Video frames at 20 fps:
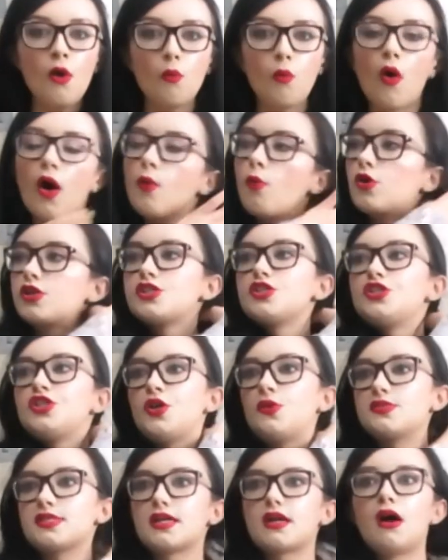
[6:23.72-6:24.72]
What I want to do
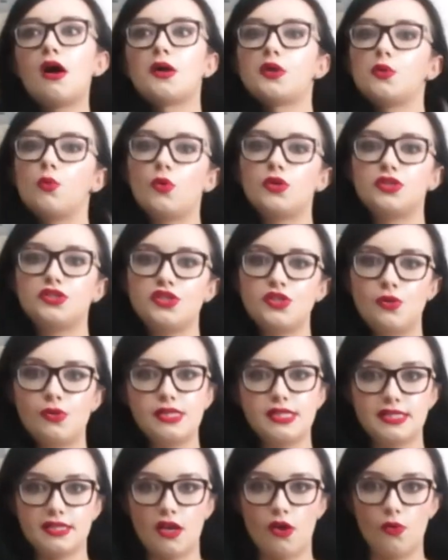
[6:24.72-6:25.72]
is I kind of want to do
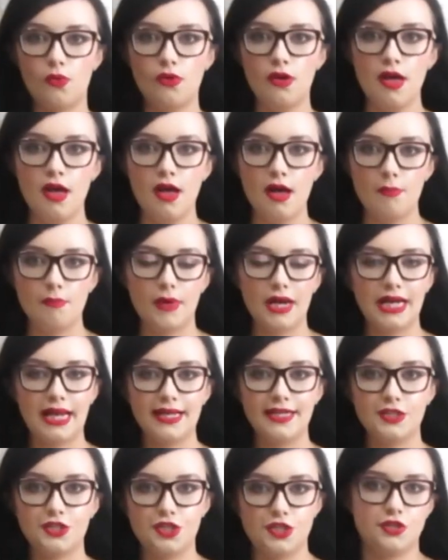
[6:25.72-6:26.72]
it so my
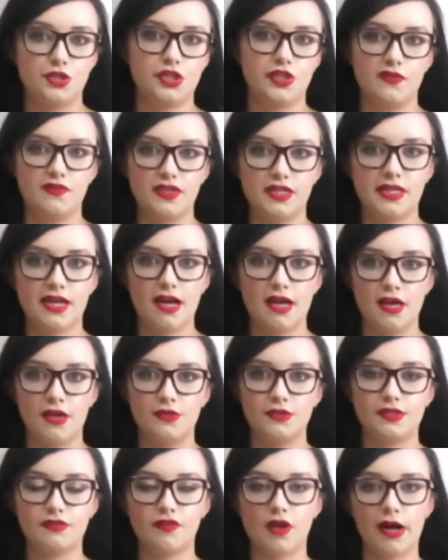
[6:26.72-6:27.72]
latest YouTube
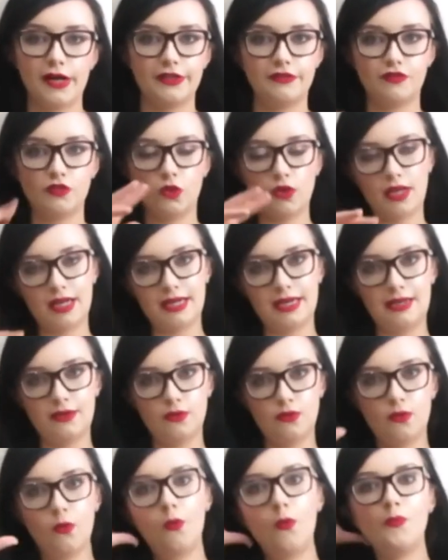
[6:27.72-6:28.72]
videos have kind of got like a
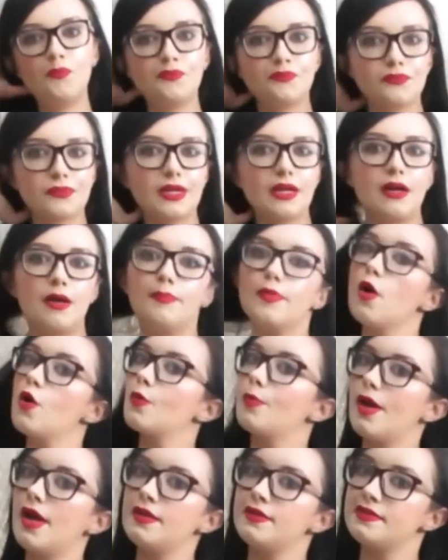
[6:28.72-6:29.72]

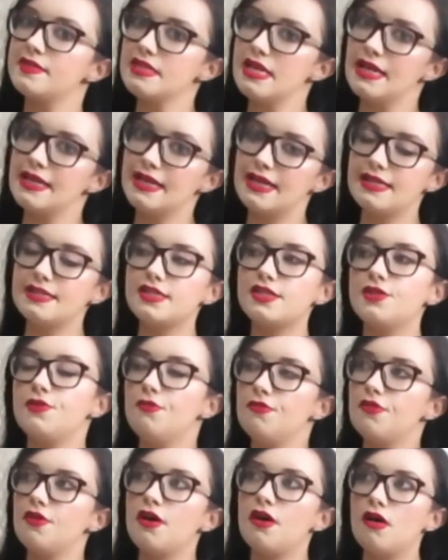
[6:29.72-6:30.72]
blog post link
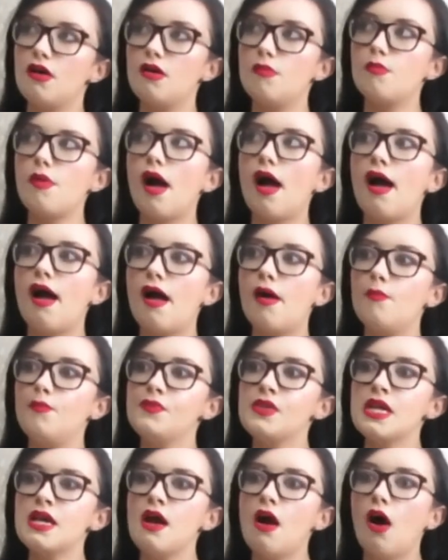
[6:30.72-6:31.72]
into them.
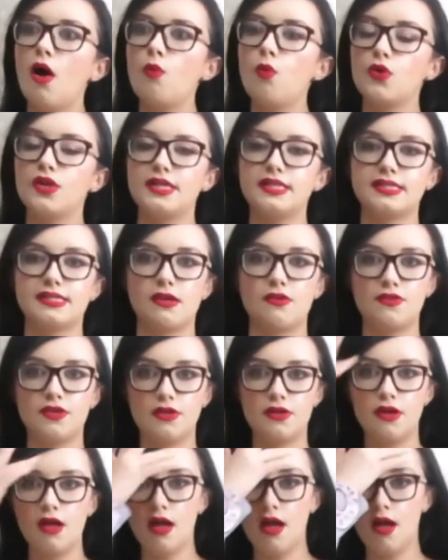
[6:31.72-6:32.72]
I want it so
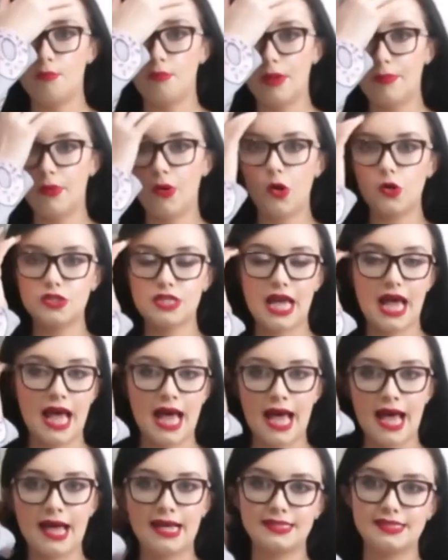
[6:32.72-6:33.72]
that my
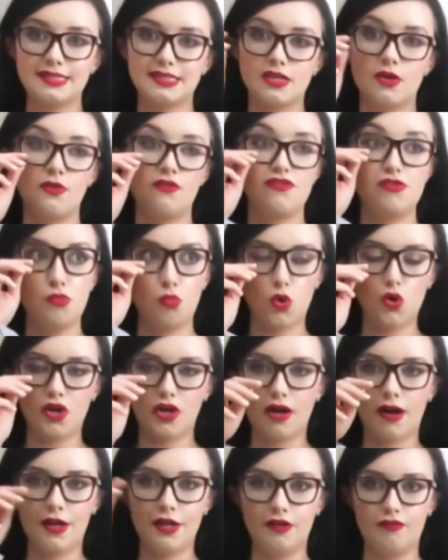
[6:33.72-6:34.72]
podcasts, so if you want
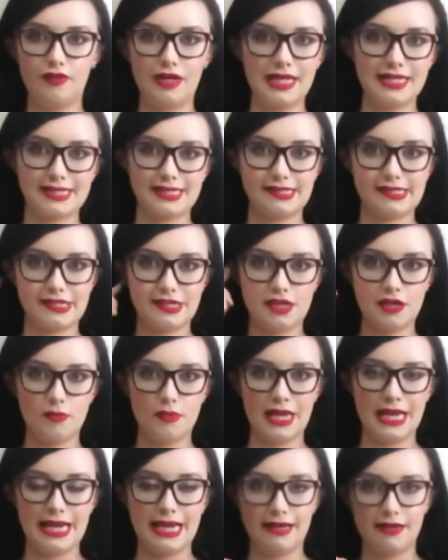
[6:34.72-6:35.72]
to kind of listen to
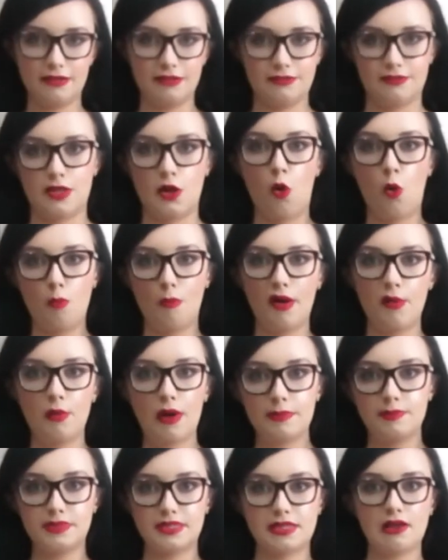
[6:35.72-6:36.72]
them on my
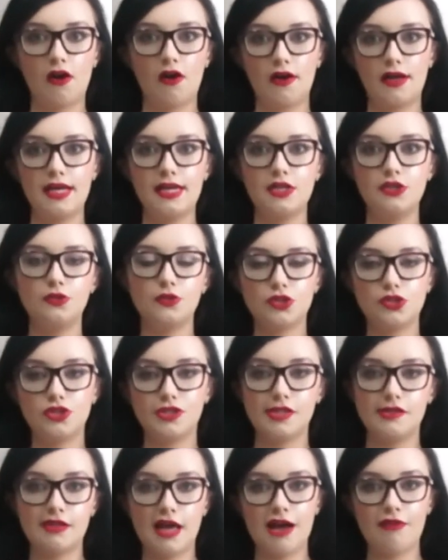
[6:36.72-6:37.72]
website, you can
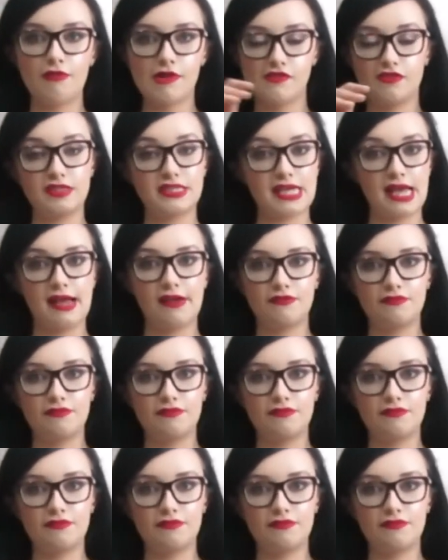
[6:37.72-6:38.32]
do that rather than